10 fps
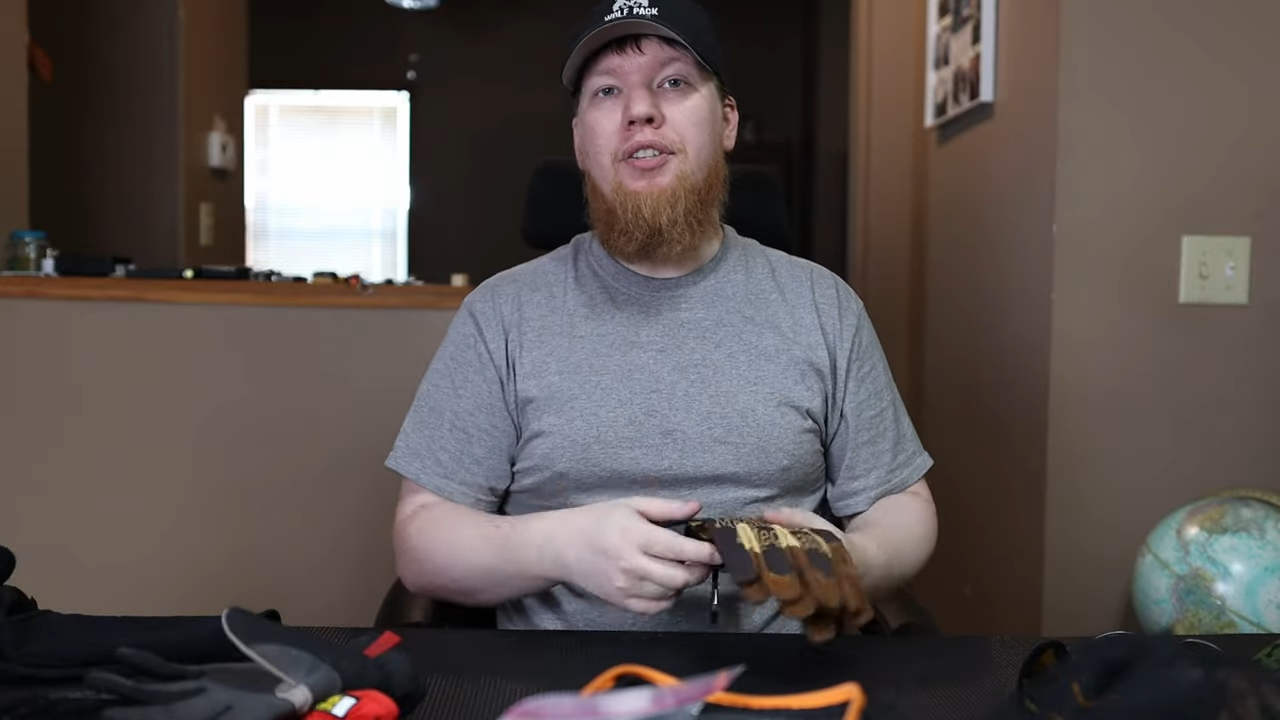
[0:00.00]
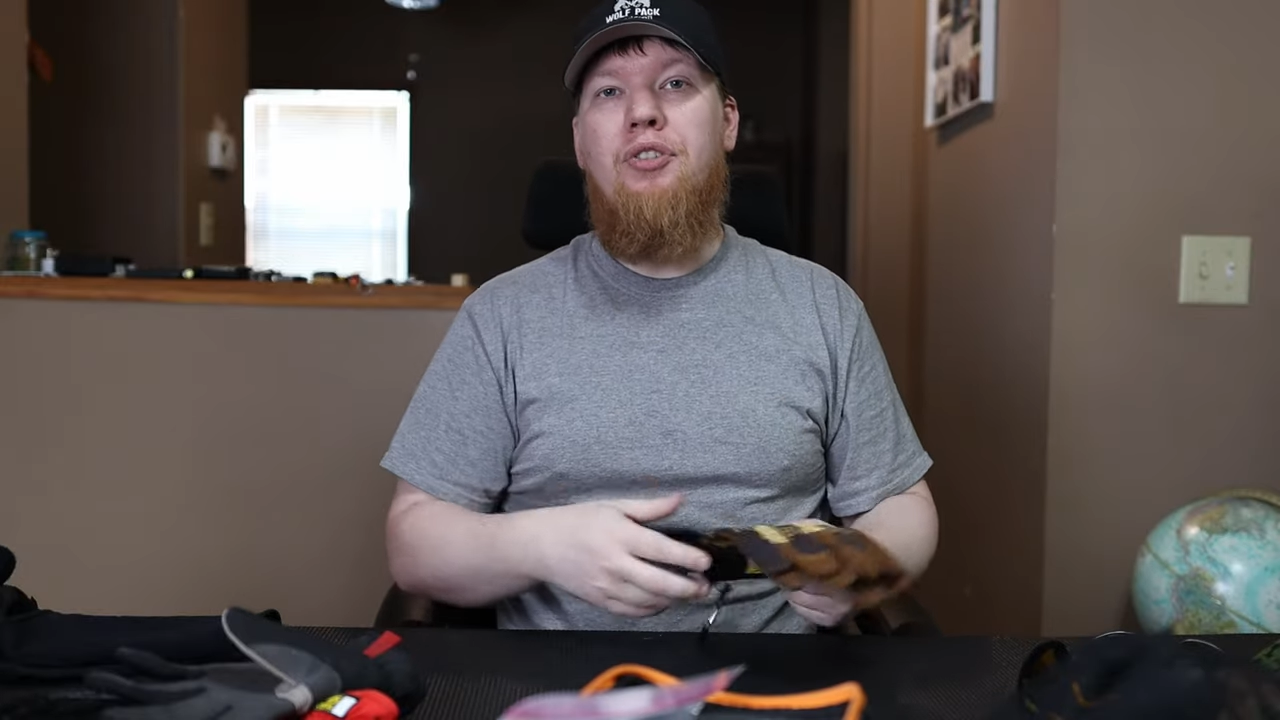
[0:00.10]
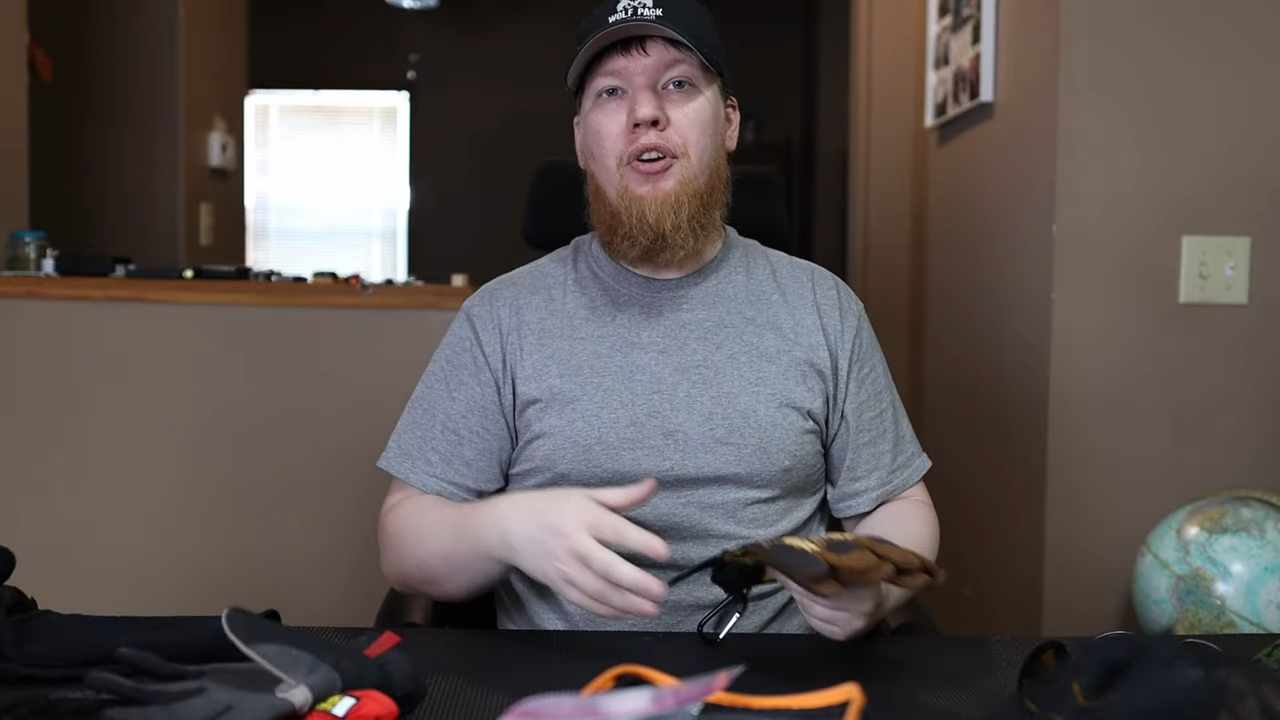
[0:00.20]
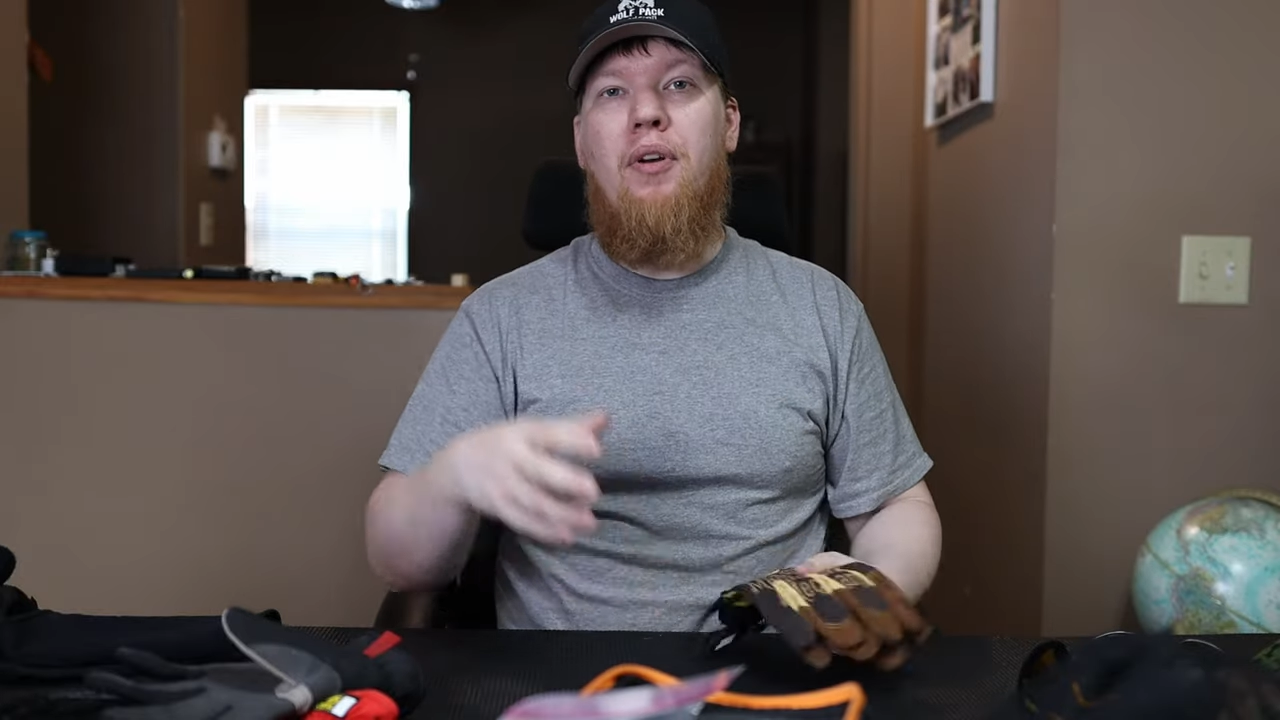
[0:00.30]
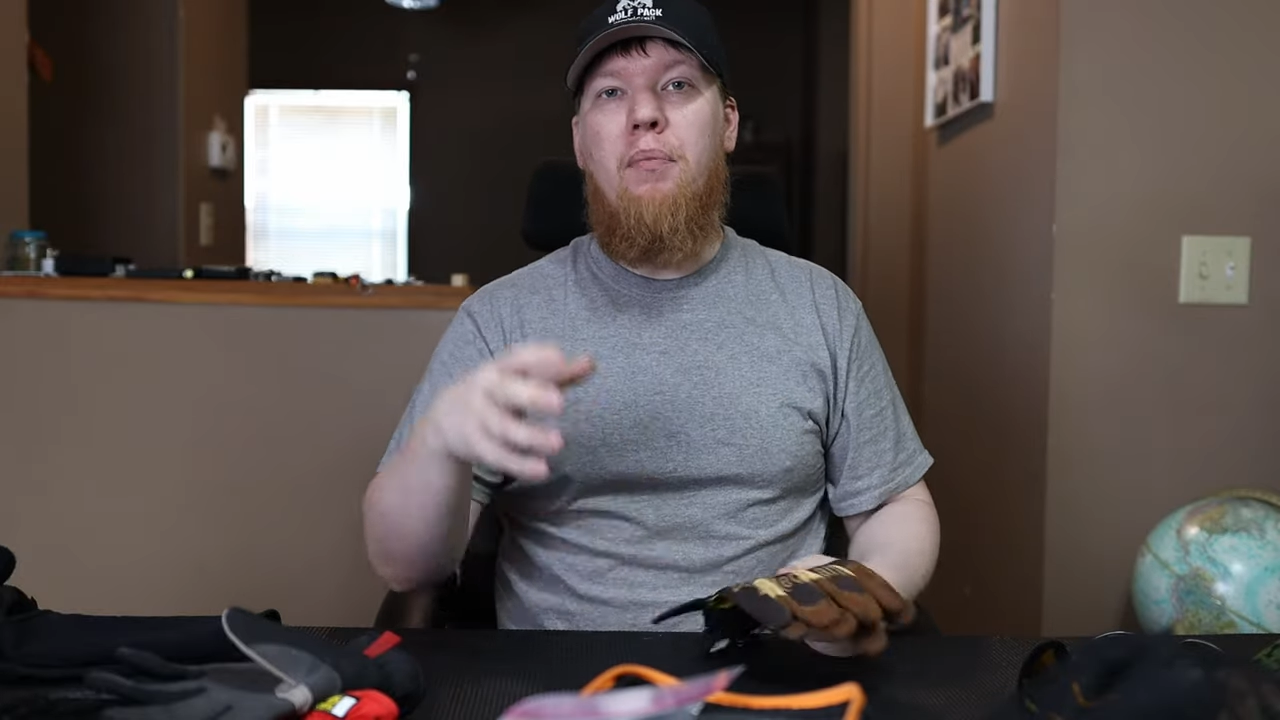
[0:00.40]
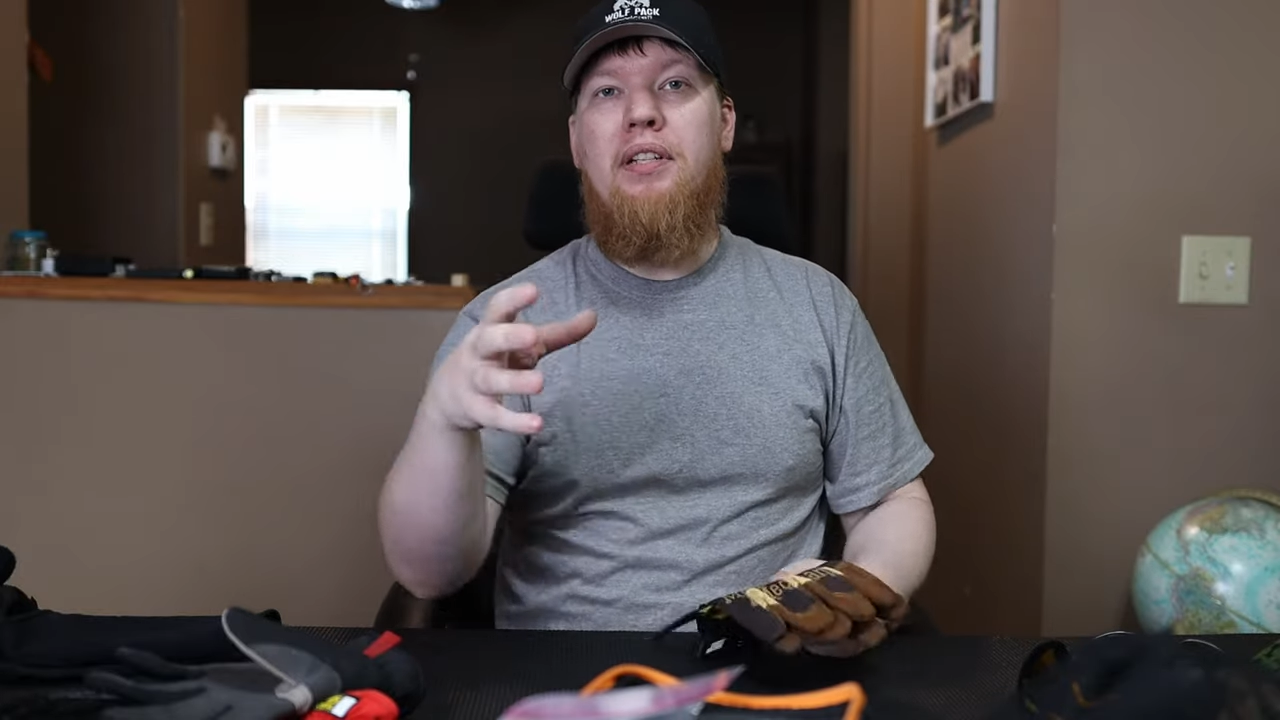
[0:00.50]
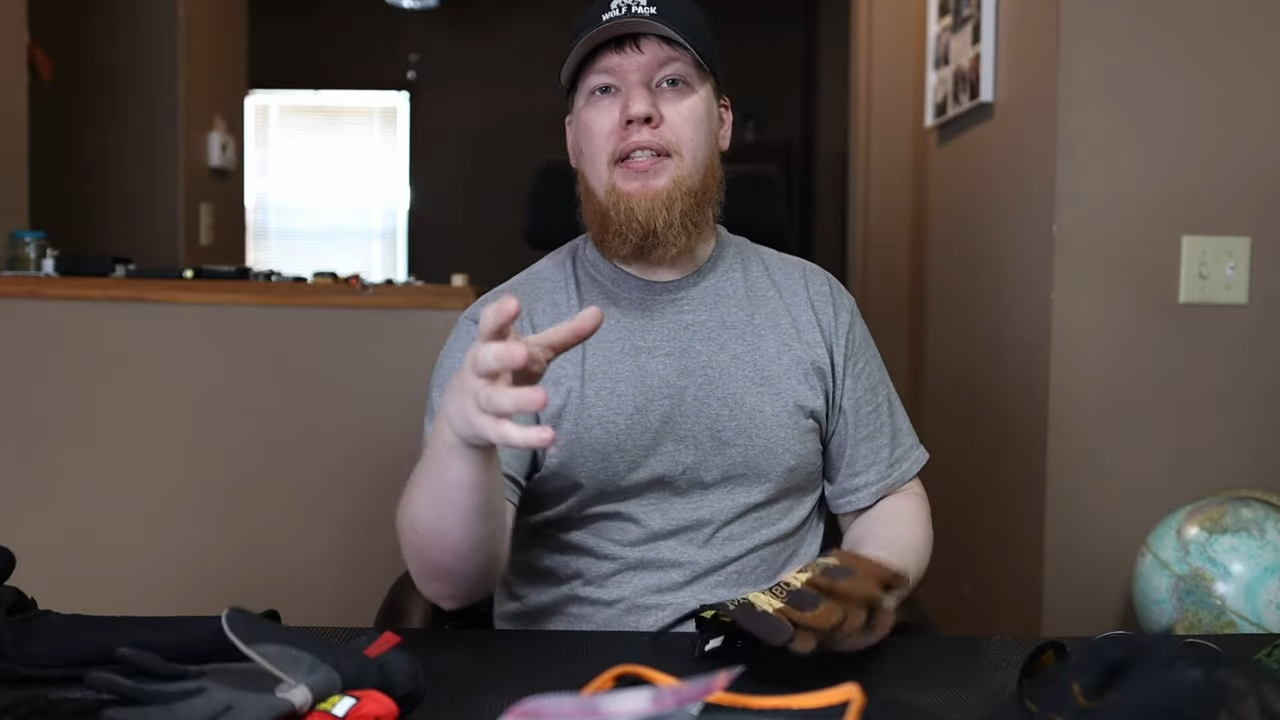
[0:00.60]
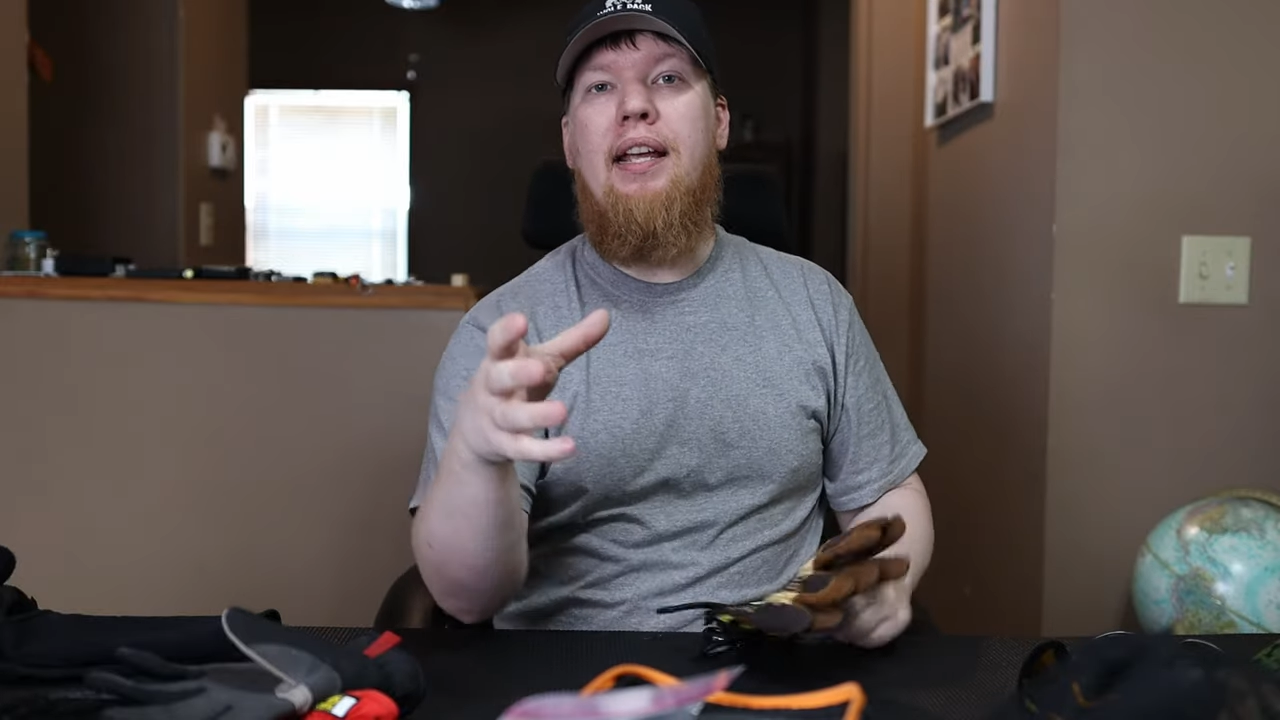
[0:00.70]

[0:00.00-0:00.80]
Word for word: So if I'm going to